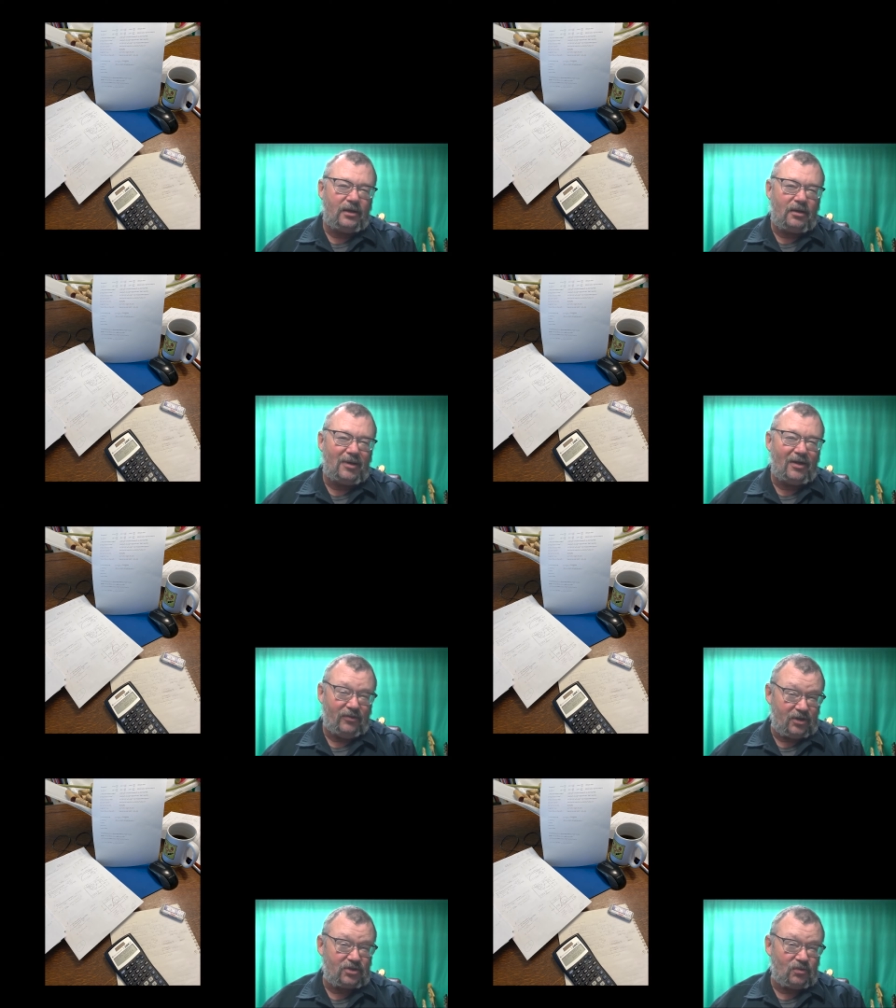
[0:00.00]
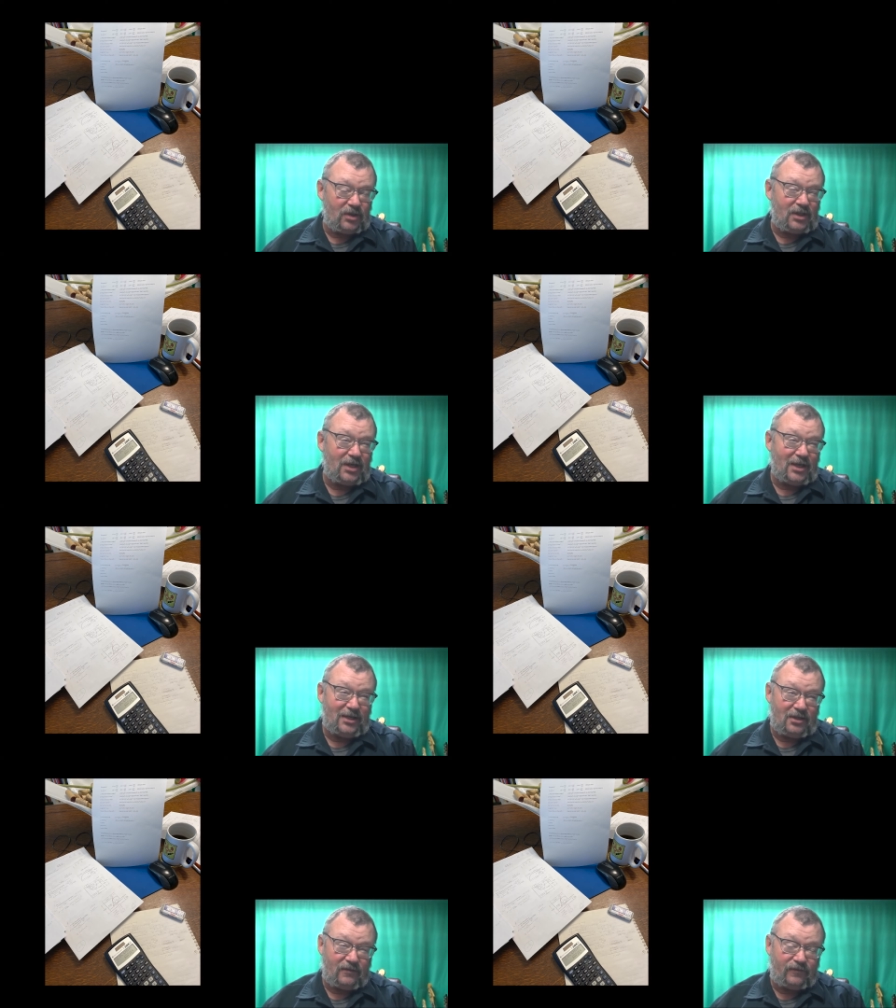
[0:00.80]
about this one than I
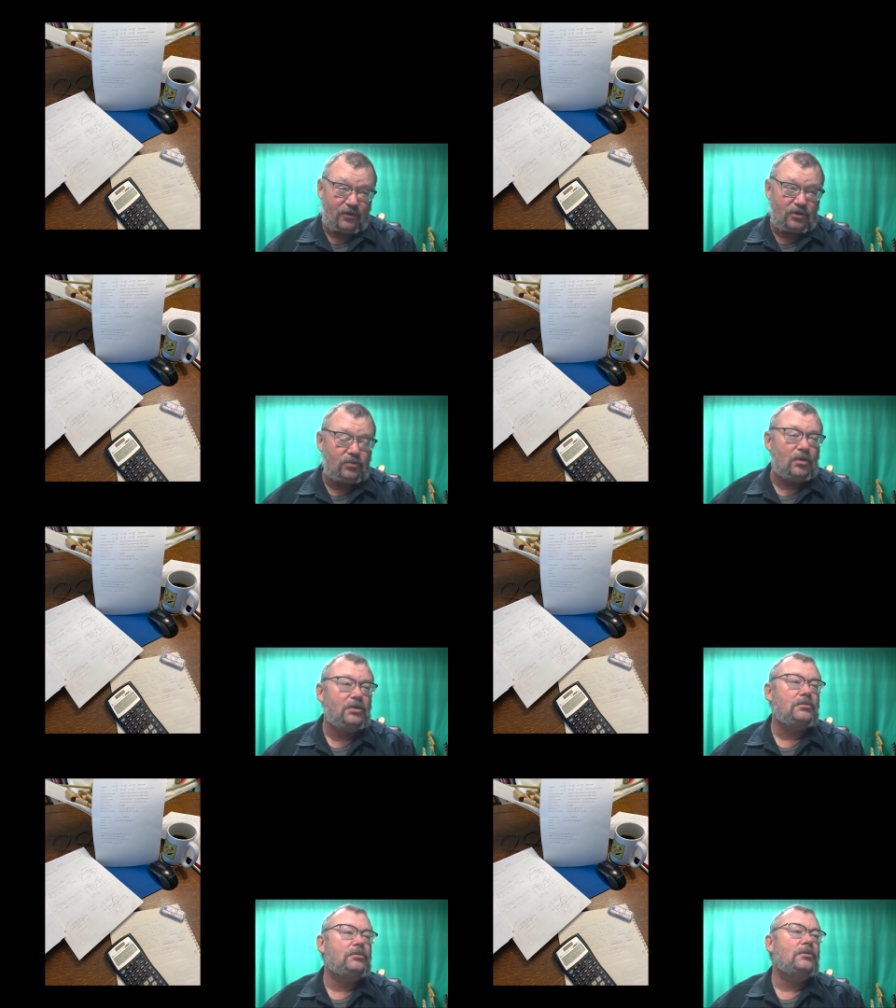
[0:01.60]
did the first one.